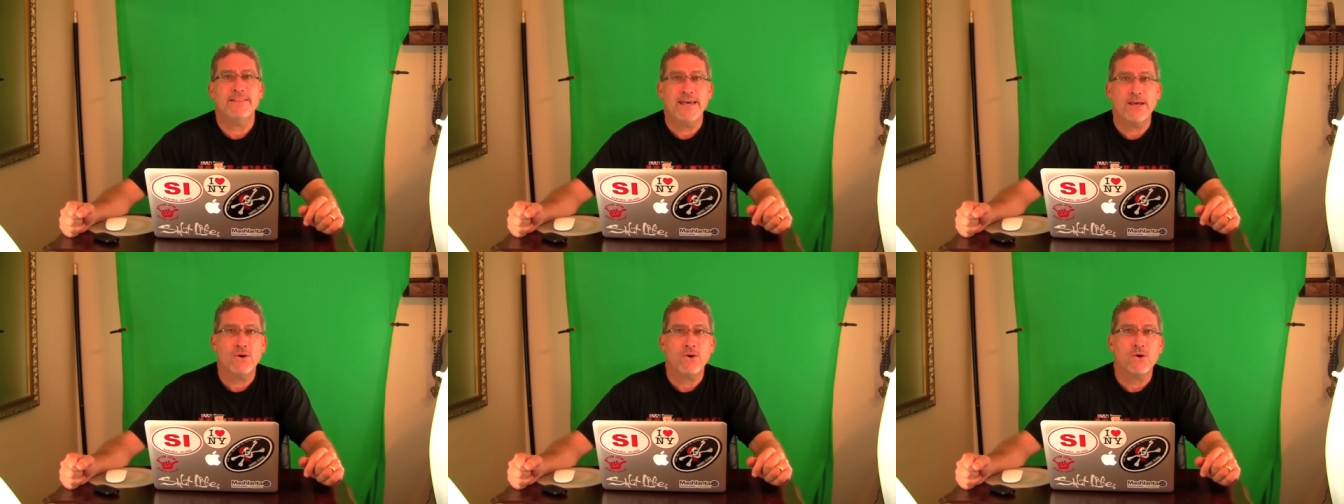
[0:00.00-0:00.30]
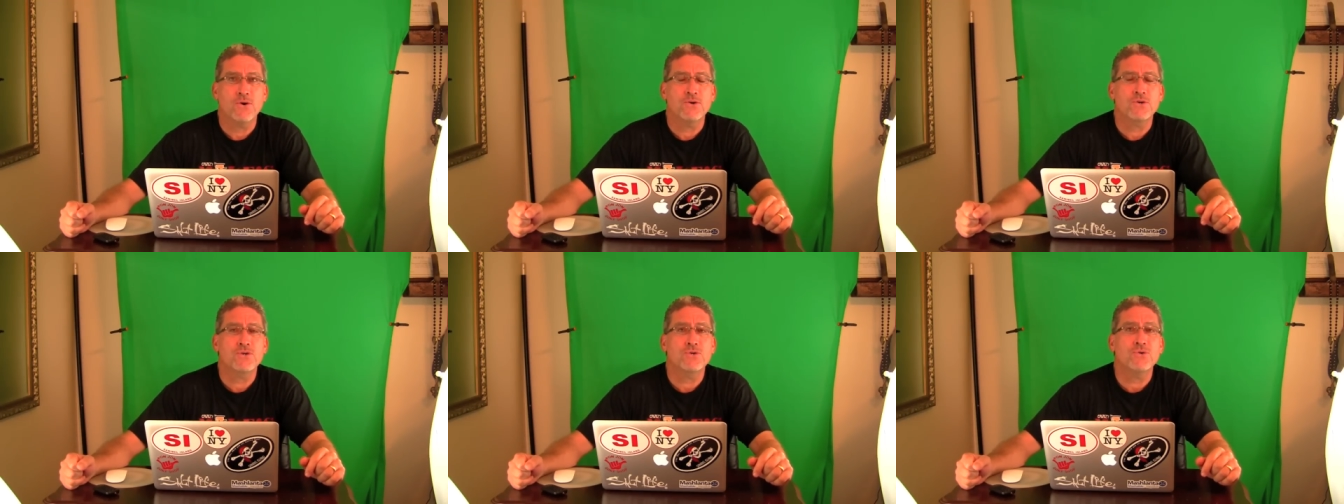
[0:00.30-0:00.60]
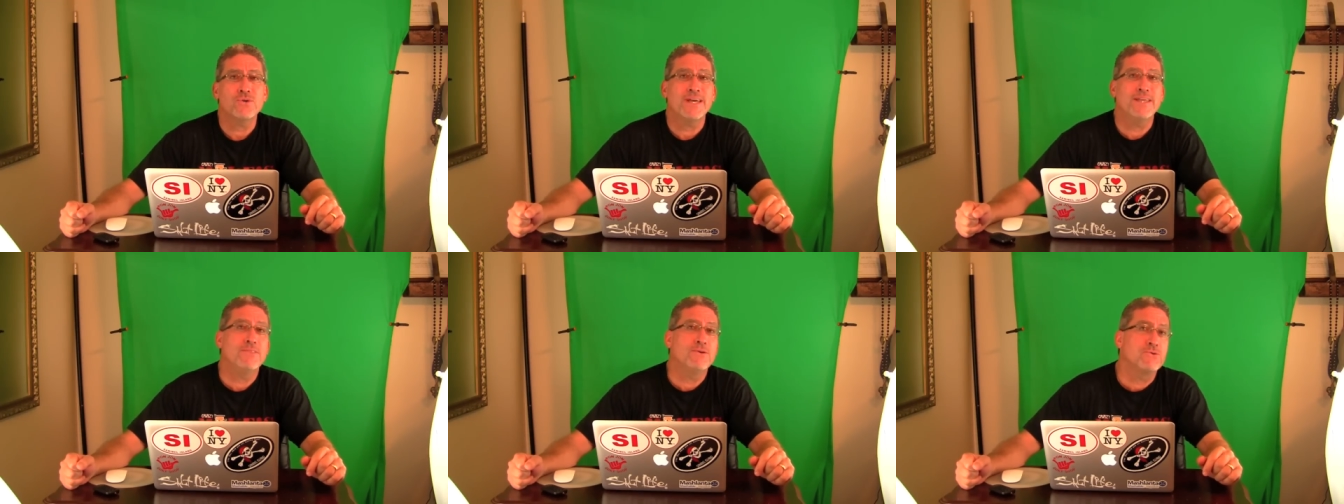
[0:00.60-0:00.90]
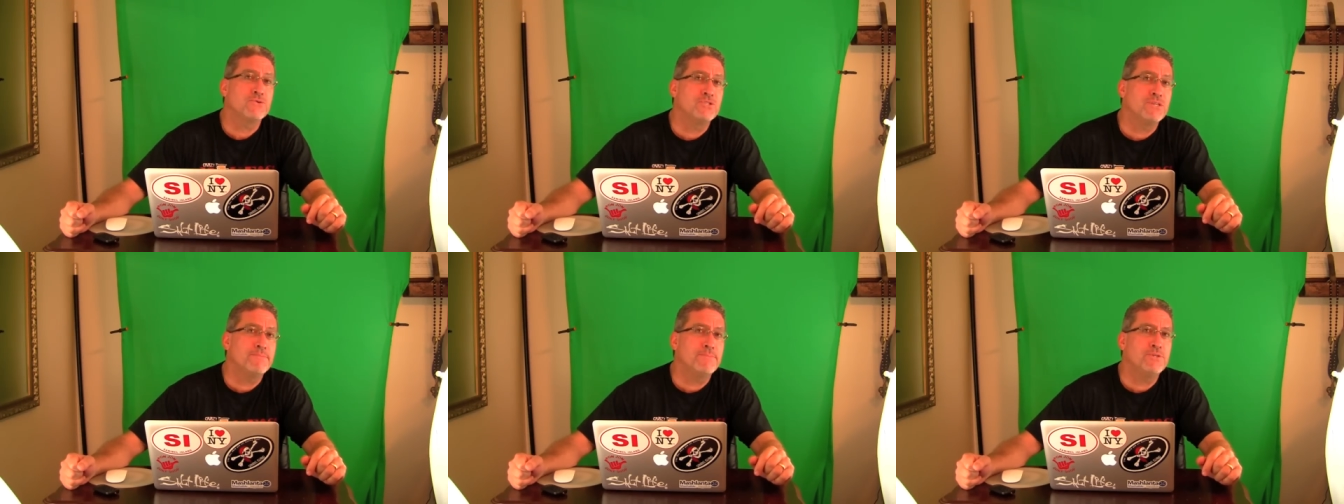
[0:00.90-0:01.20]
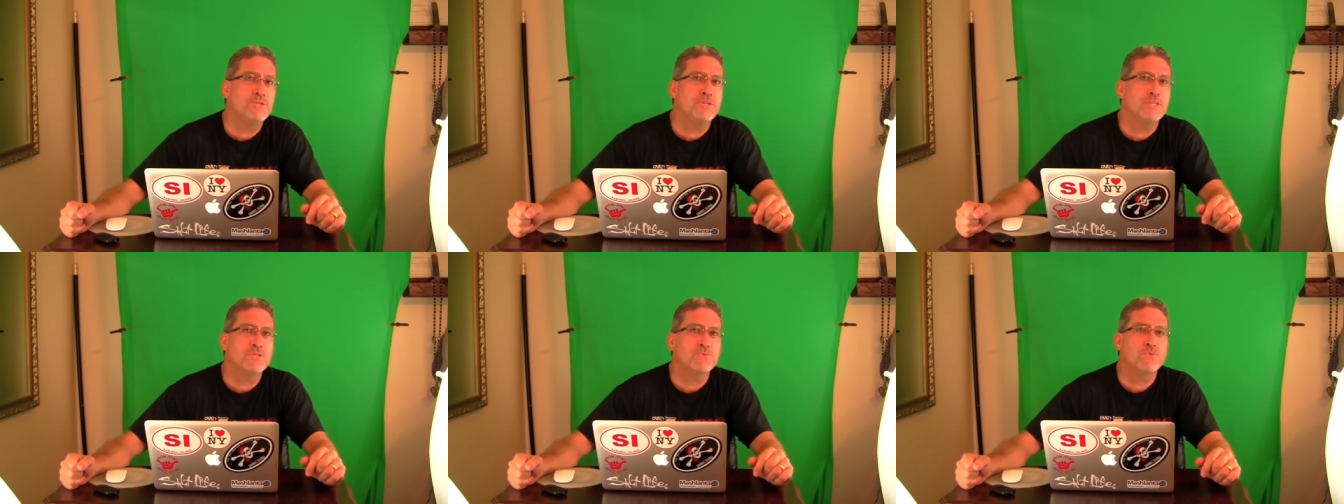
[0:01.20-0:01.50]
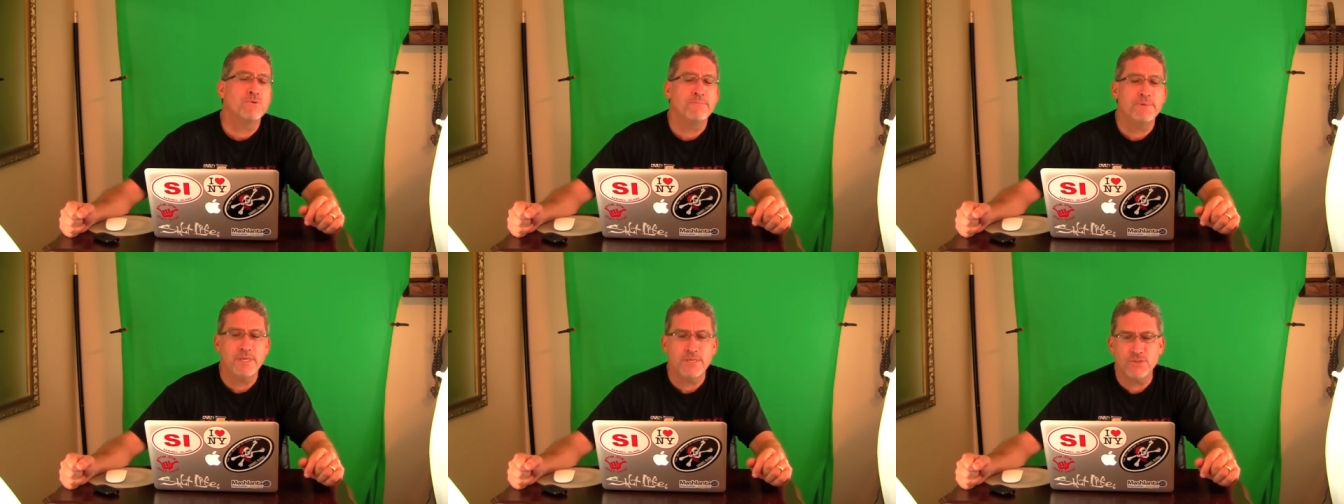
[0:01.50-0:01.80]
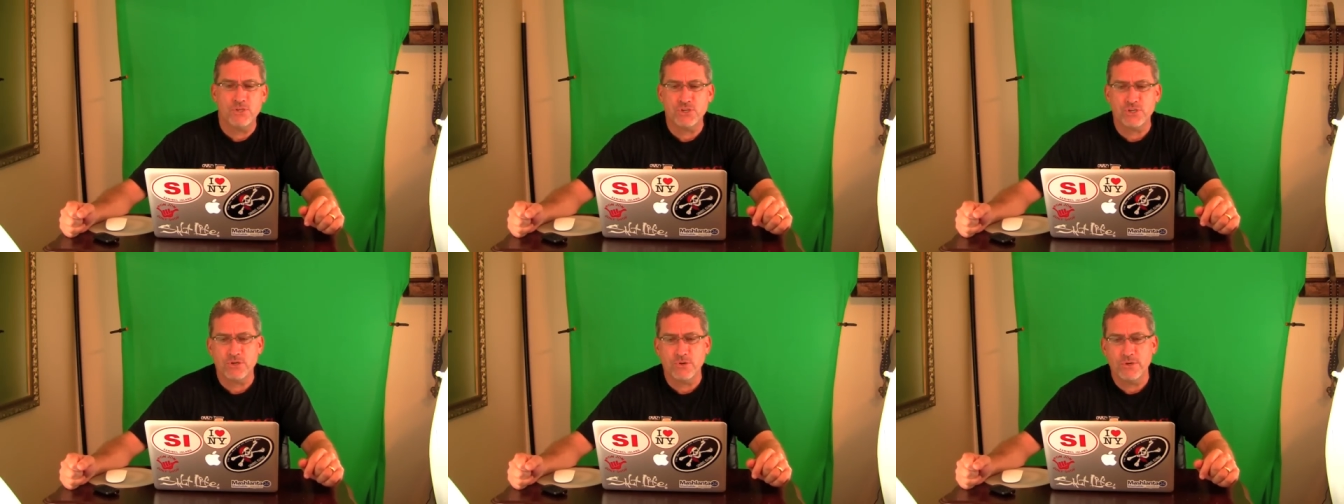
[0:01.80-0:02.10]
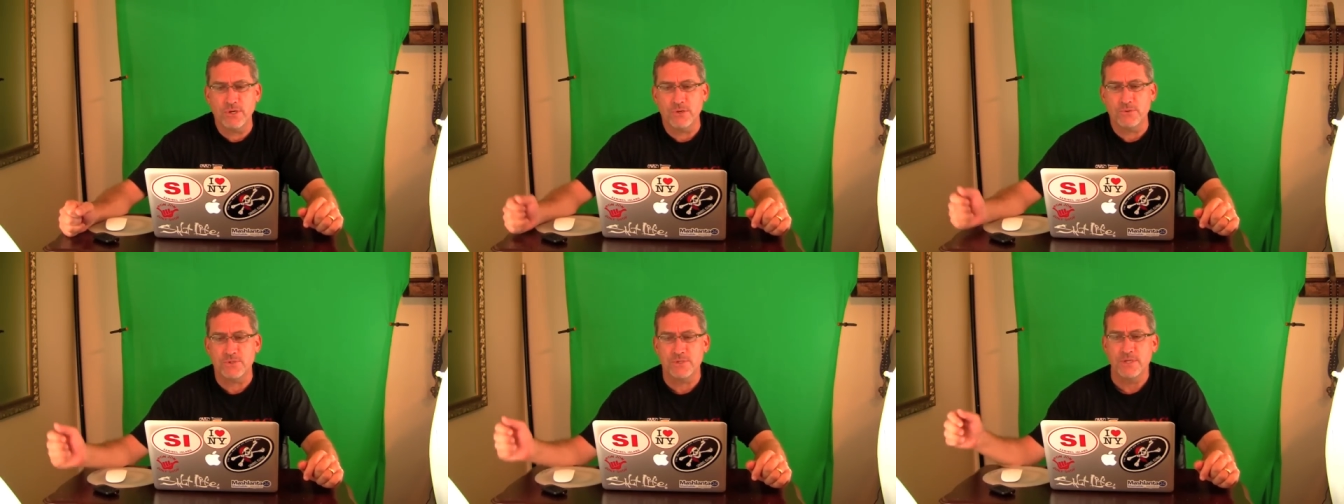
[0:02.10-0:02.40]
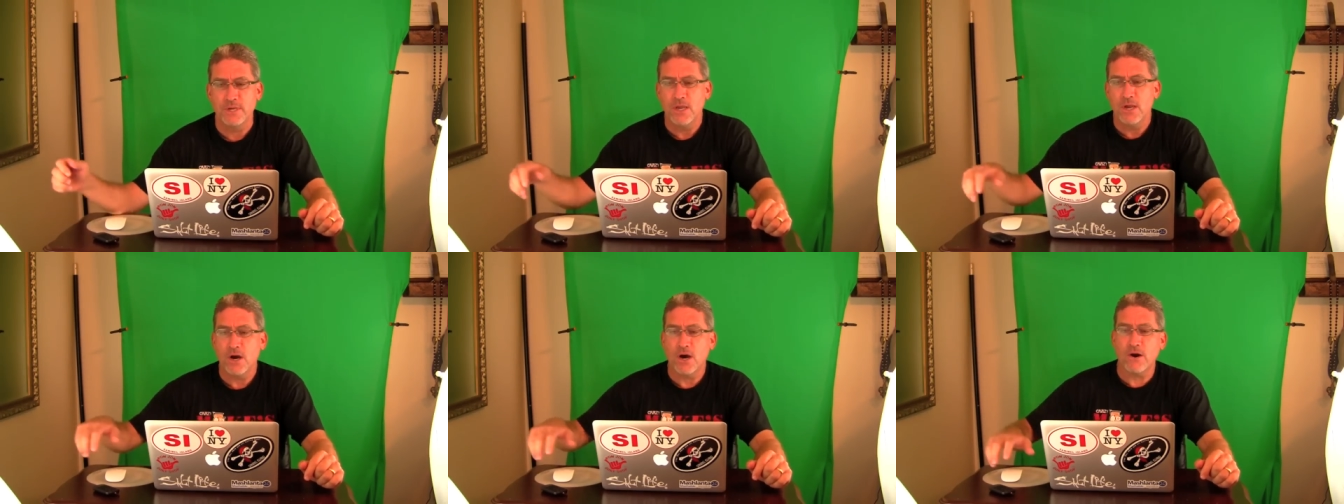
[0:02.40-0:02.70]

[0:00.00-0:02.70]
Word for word: that article and those images will be in the show notes.